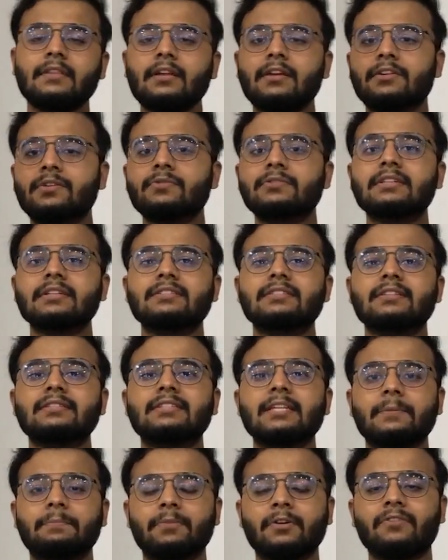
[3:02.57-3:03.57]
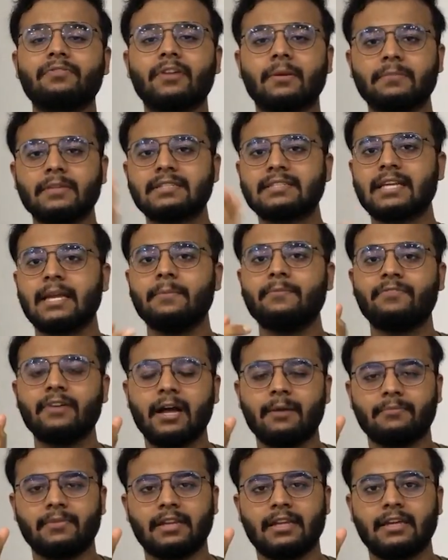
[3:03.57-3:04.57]
uses the CPU from the same
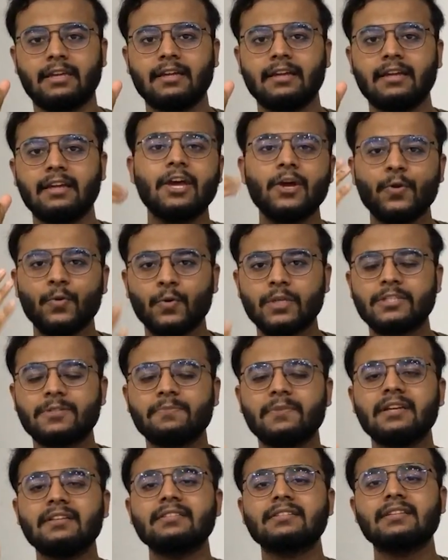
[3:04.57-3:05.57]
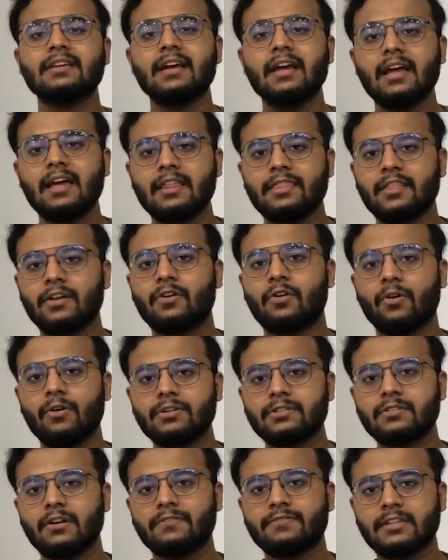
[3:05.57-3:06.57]
family, which means the
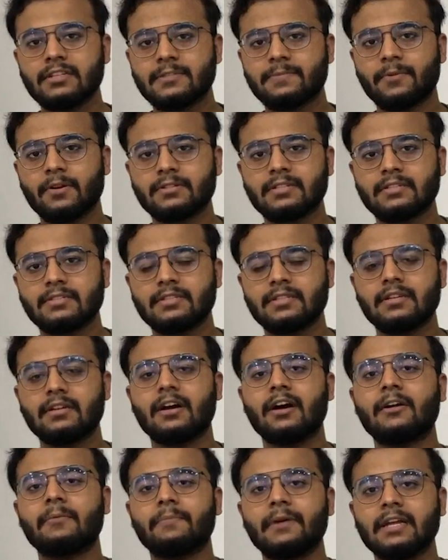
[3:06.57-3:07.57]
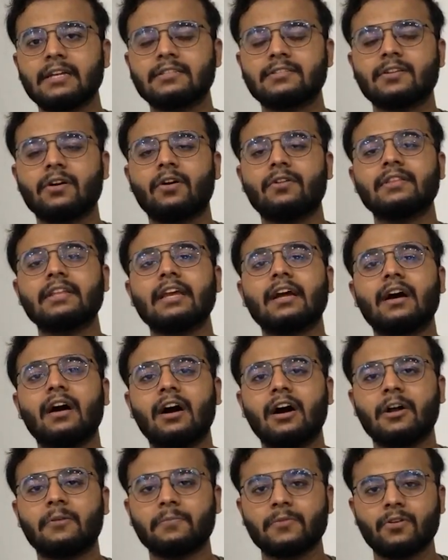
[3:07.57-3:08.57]
cores of this processor are based on the
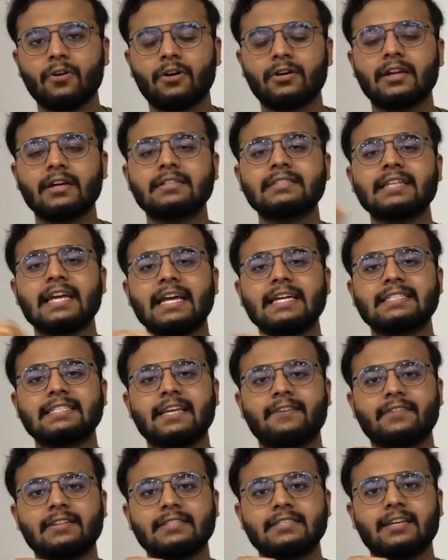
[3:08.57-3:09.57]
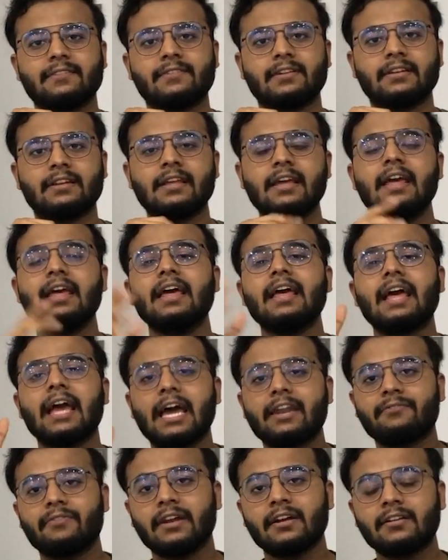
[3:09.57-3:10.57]
ARM Cortex-A77.
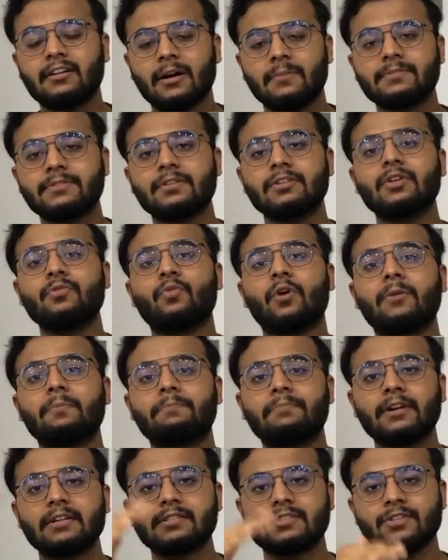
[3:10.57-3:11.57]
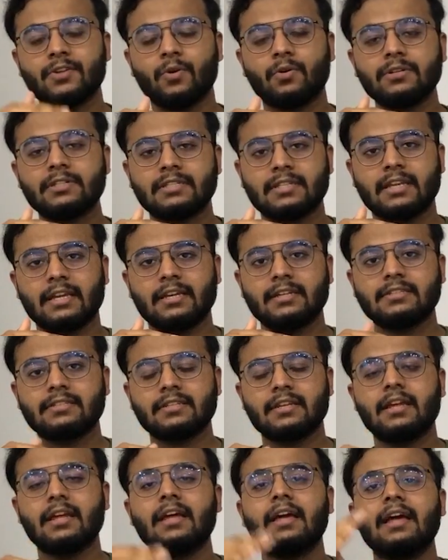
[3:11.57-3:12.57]
And when it comes to the OnePlus Nord's
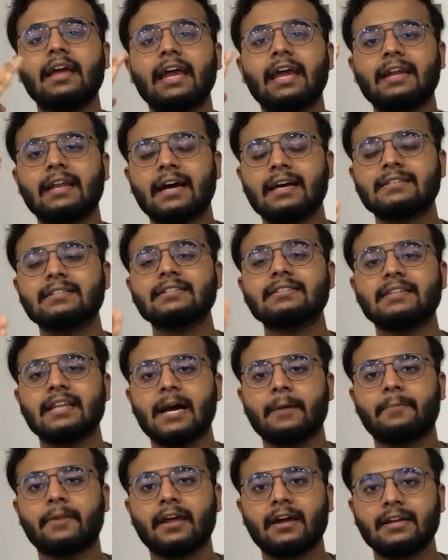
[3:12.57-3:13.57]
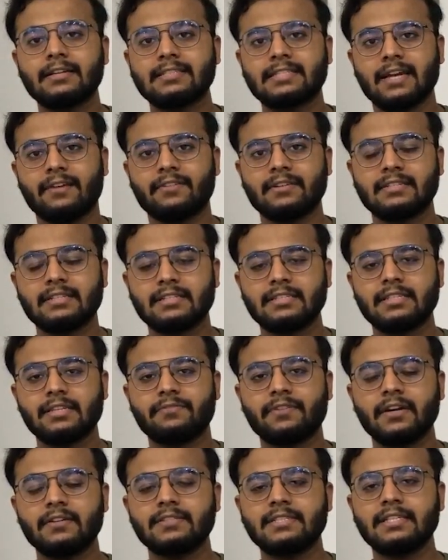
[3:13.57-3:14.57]
case, it has a Snapdragon
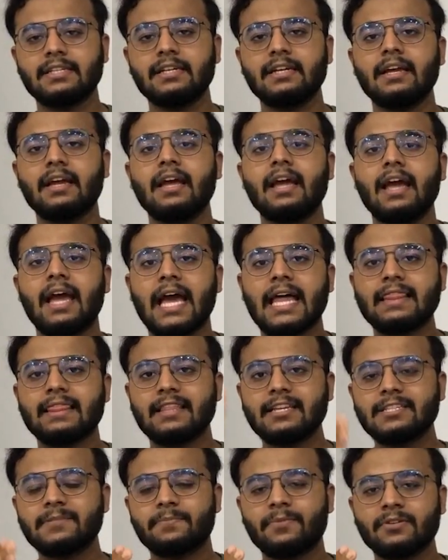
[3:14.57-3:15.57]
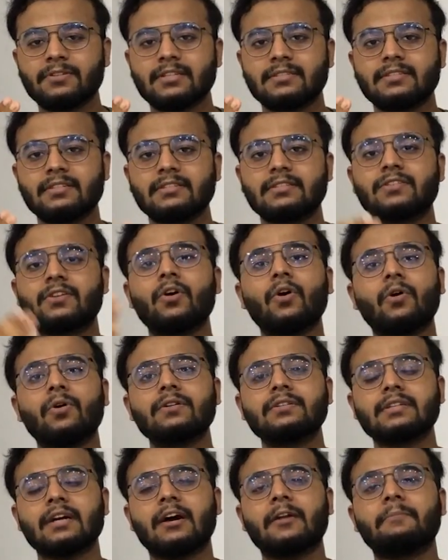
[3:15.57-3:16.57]
765G, and this processor's
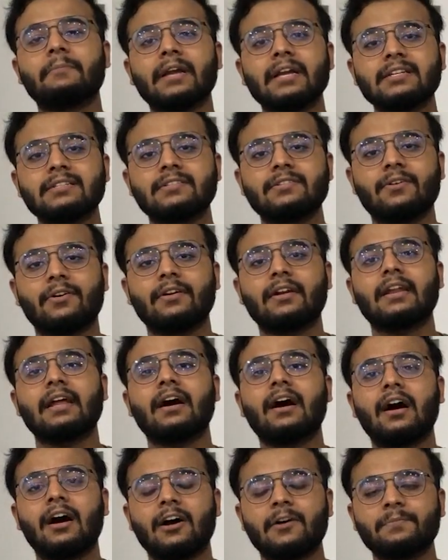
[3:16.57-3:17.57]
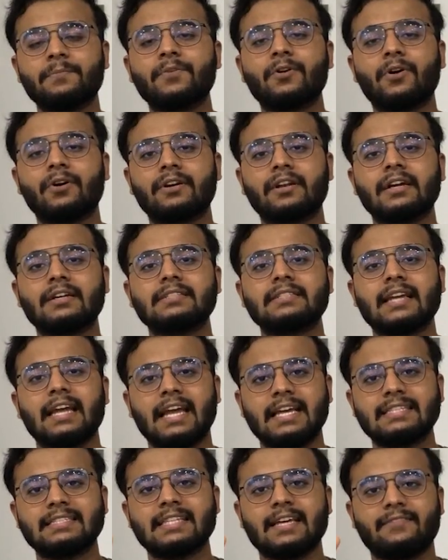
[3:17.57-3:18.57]
cores are based on ARM
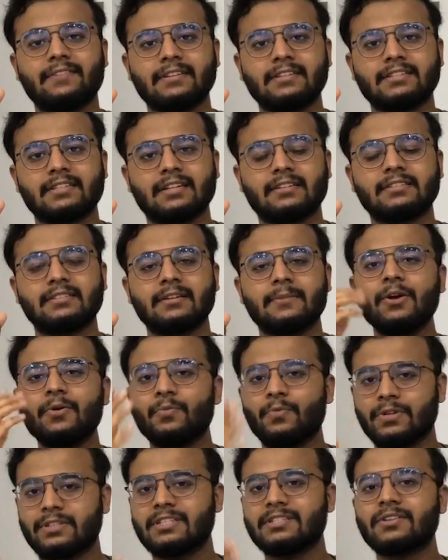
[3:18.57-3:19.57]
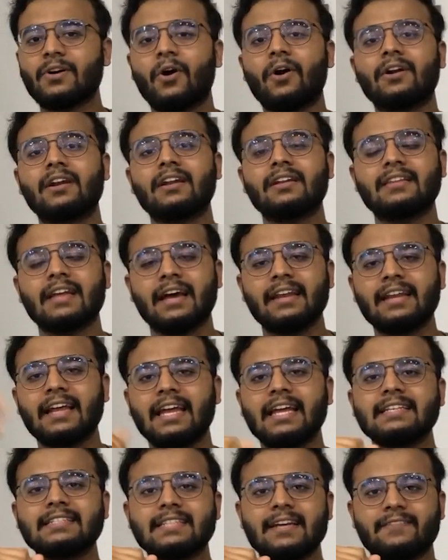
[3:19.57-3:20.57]
Cortex-A76, which is older than
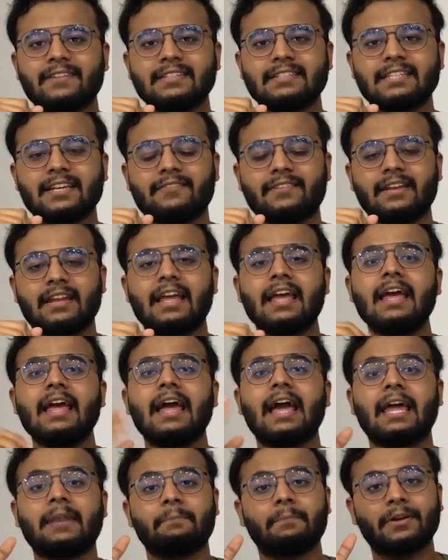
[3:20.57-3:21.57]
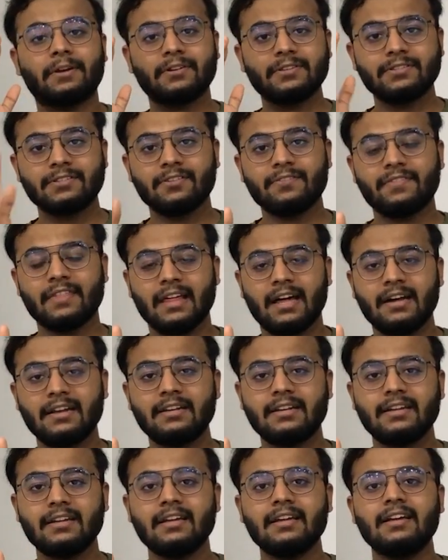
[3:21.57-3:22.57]
A77. And because of
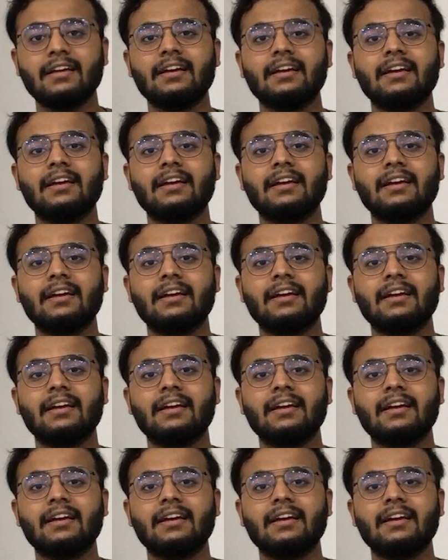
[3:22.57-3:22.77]
that,